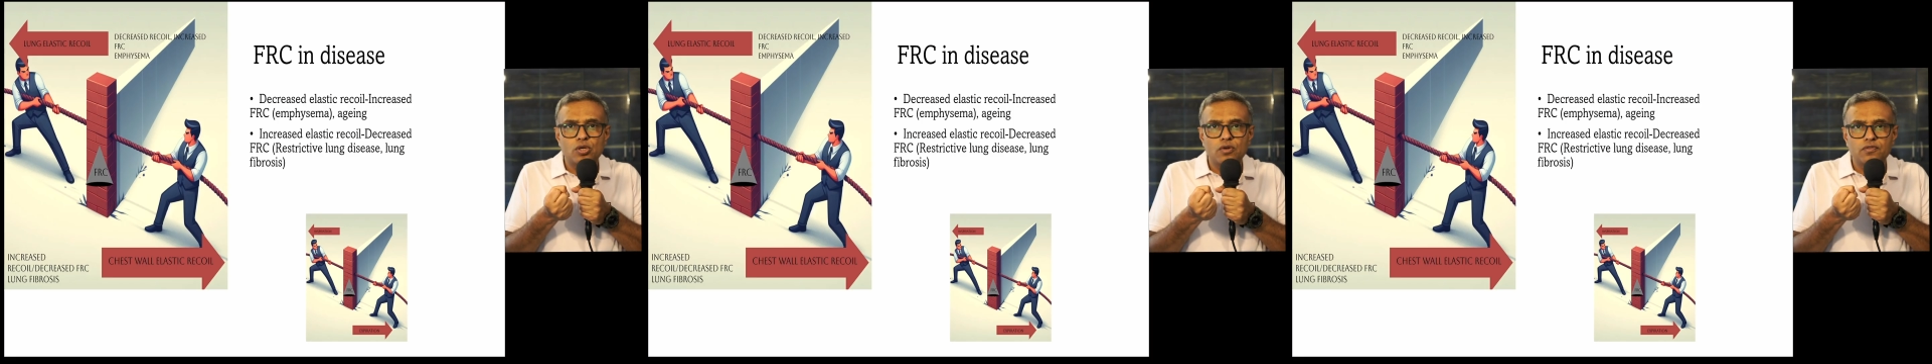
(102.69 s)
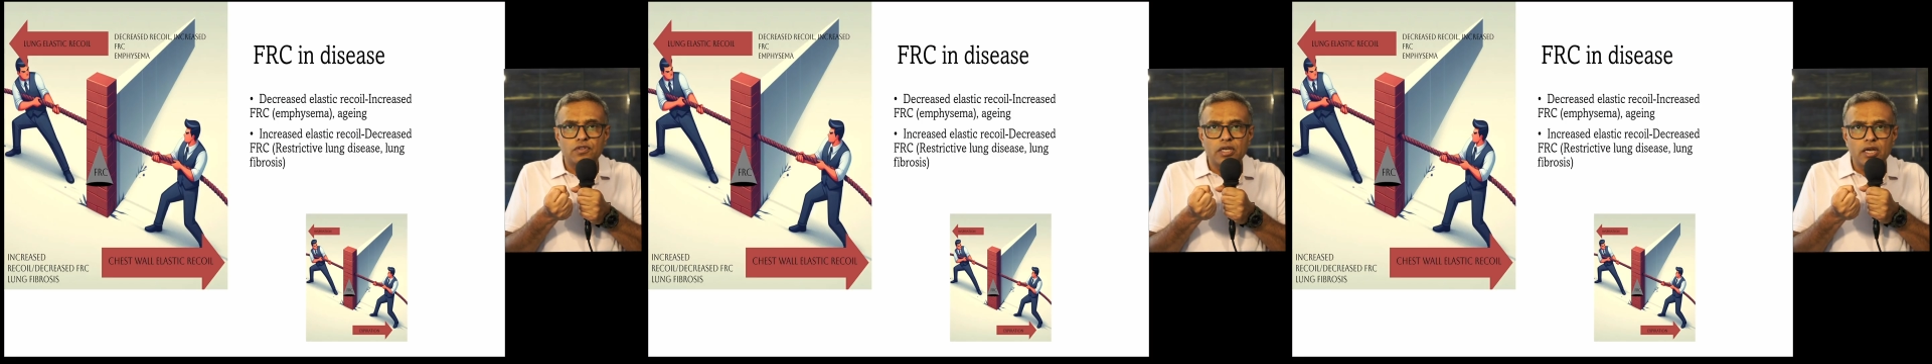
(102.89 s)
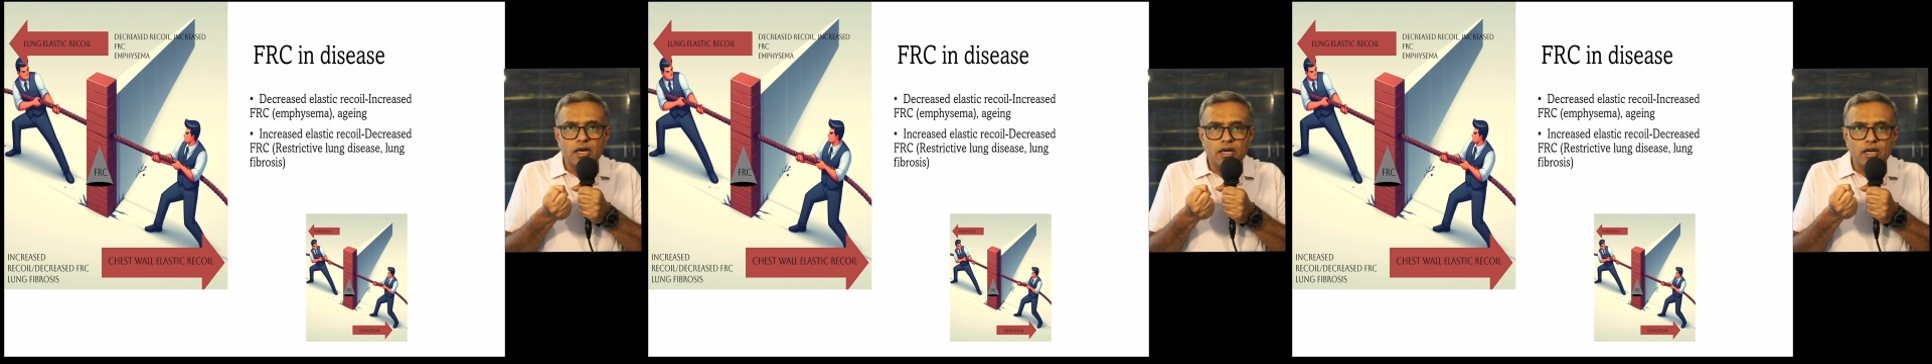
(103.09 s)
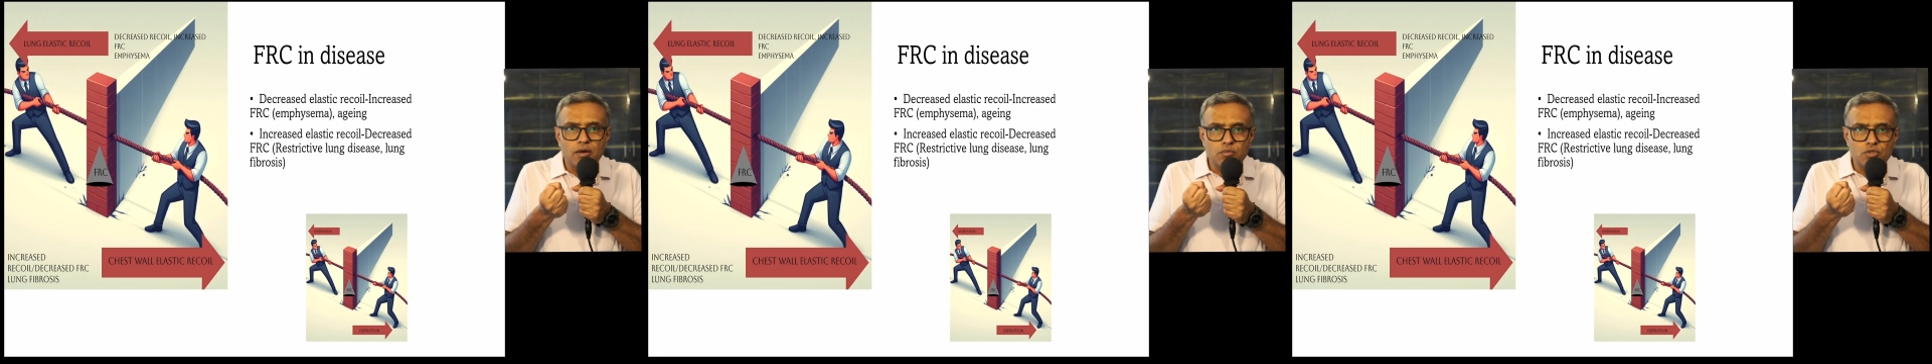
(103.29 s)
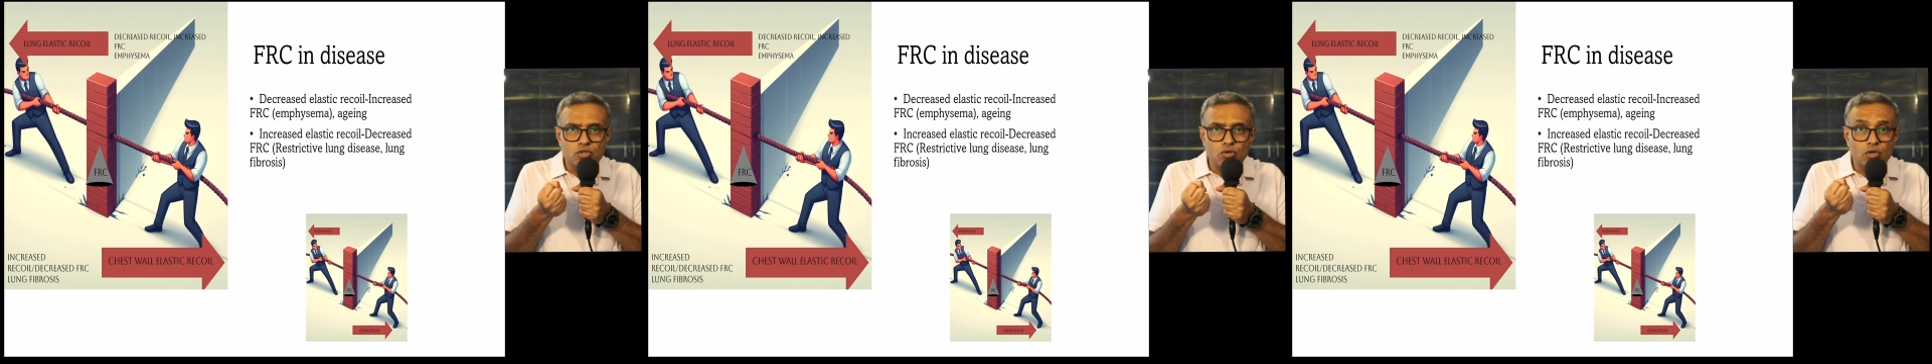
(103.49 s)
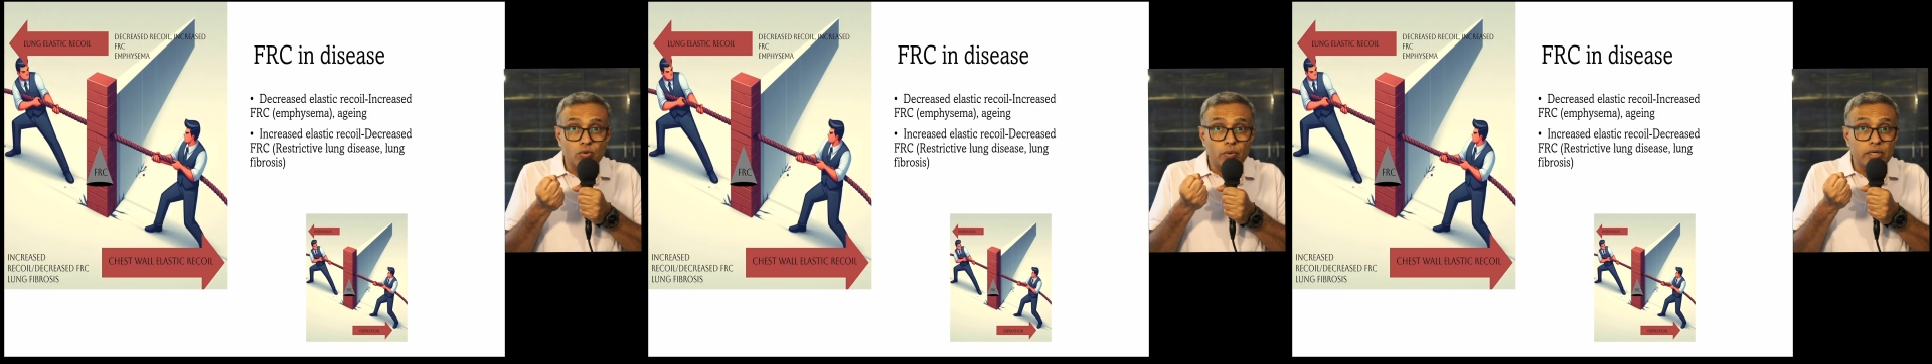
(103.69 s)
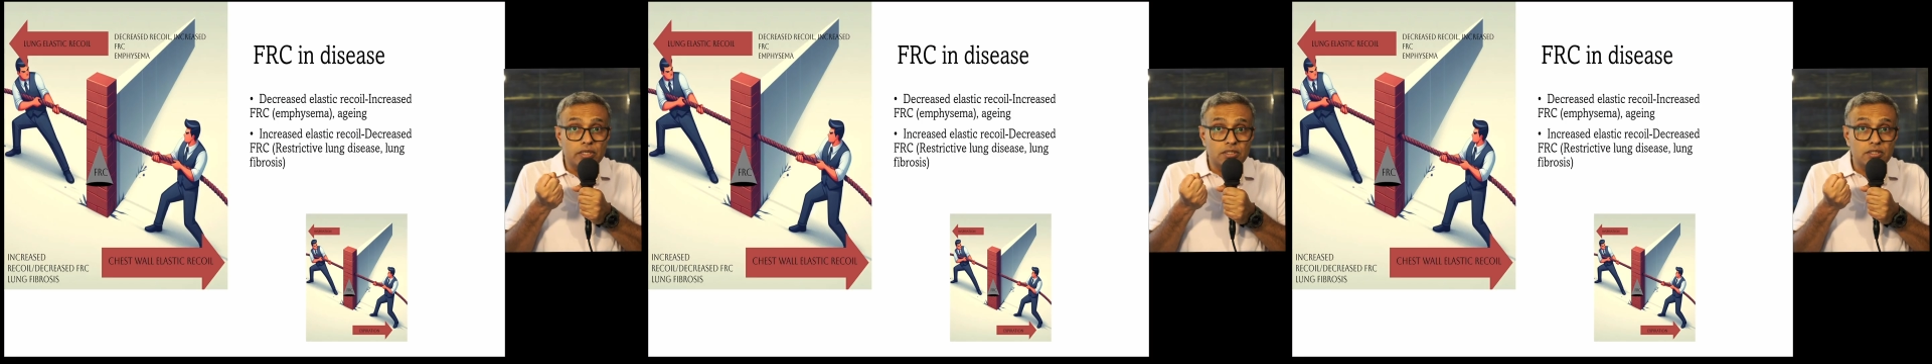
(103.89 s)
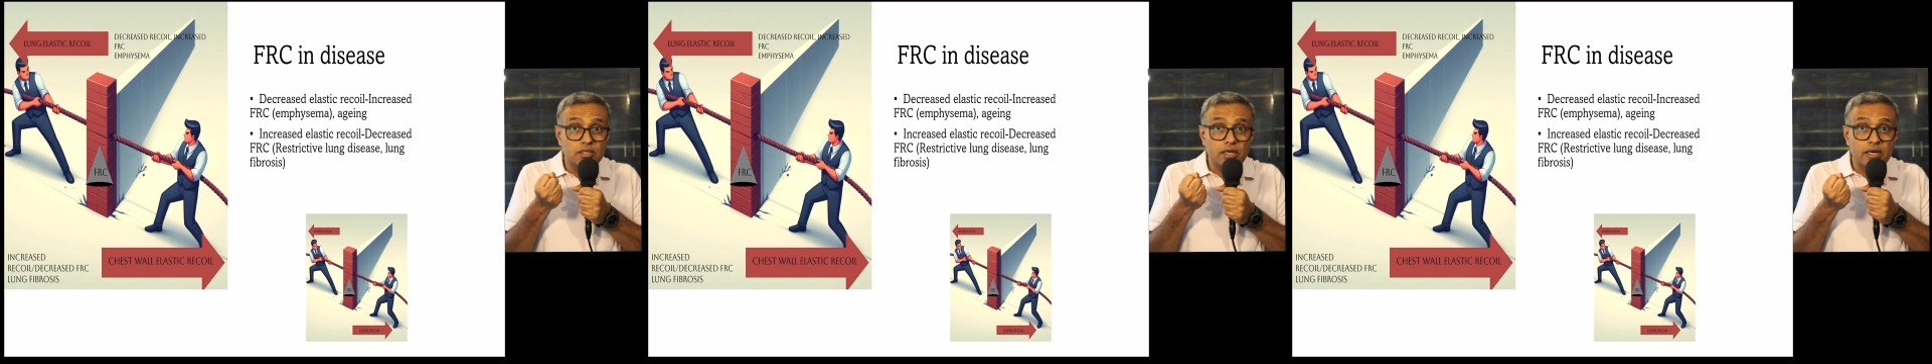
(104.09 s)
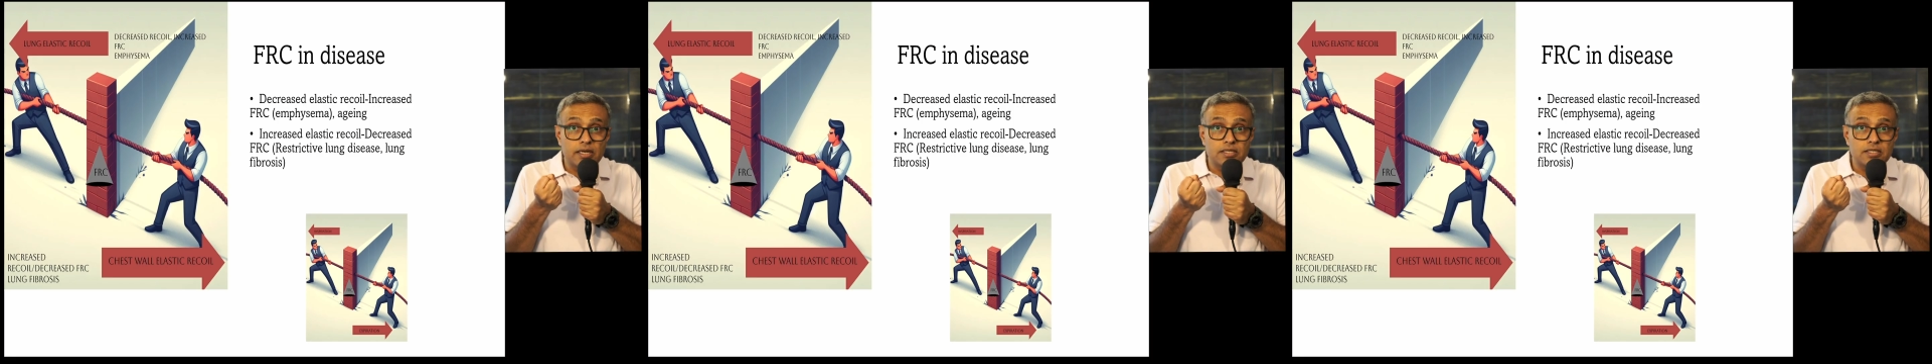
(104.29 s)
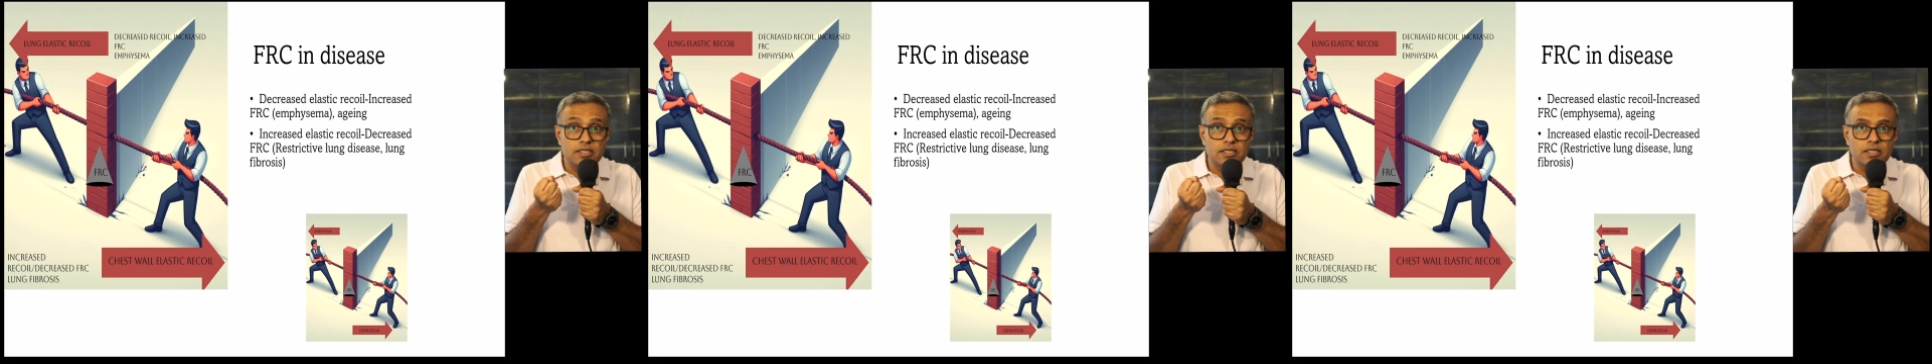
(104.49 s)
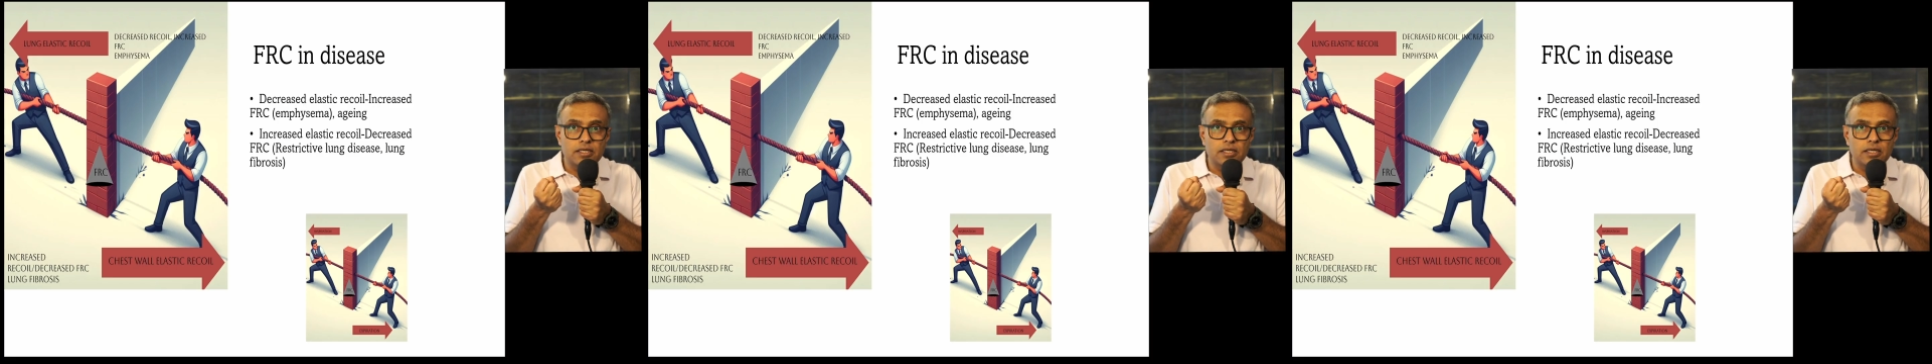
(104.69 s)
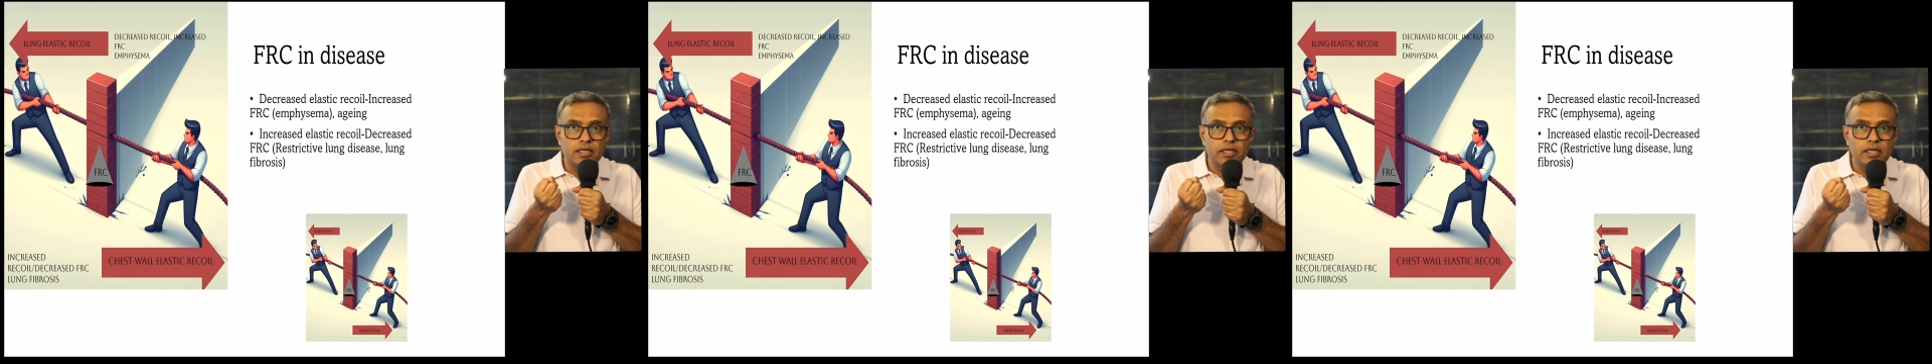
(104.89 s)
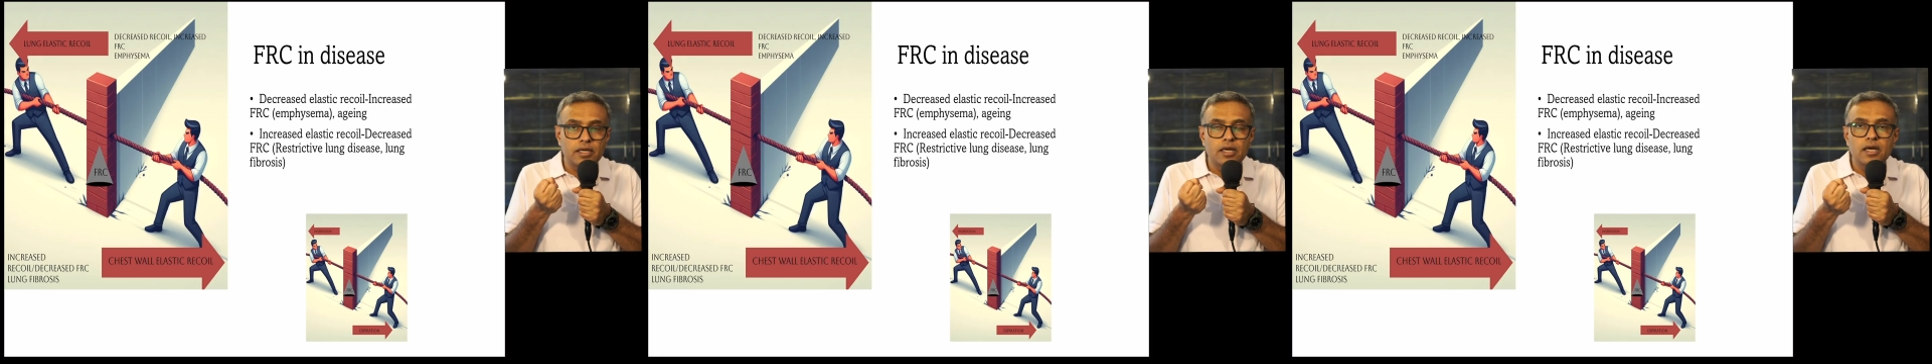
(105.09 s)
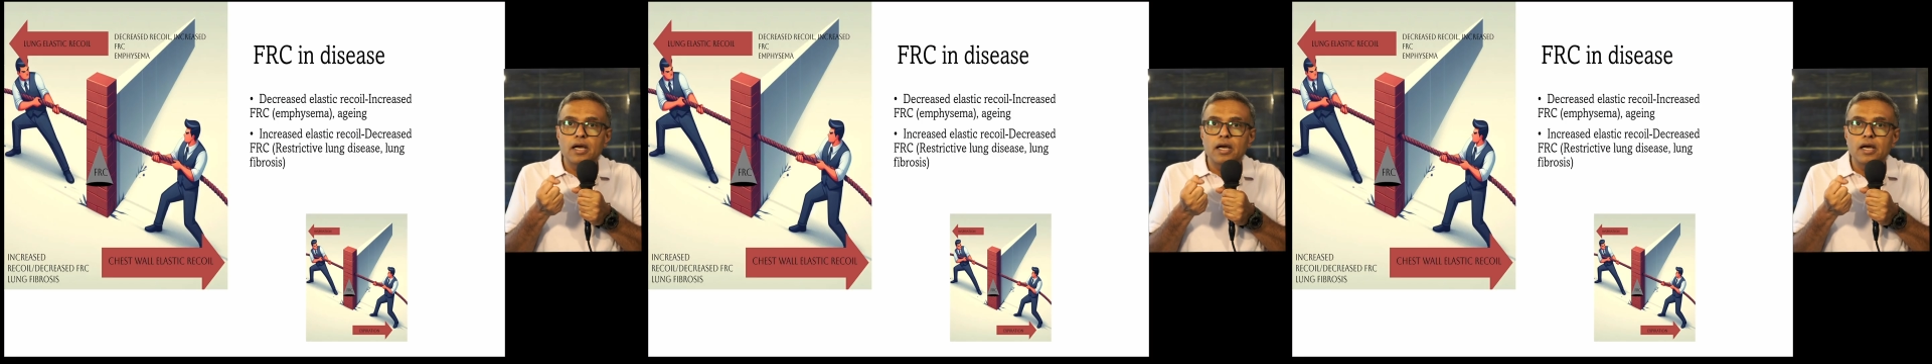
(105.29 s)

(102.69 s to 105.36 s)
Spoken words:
of the lung comes down quite drastically,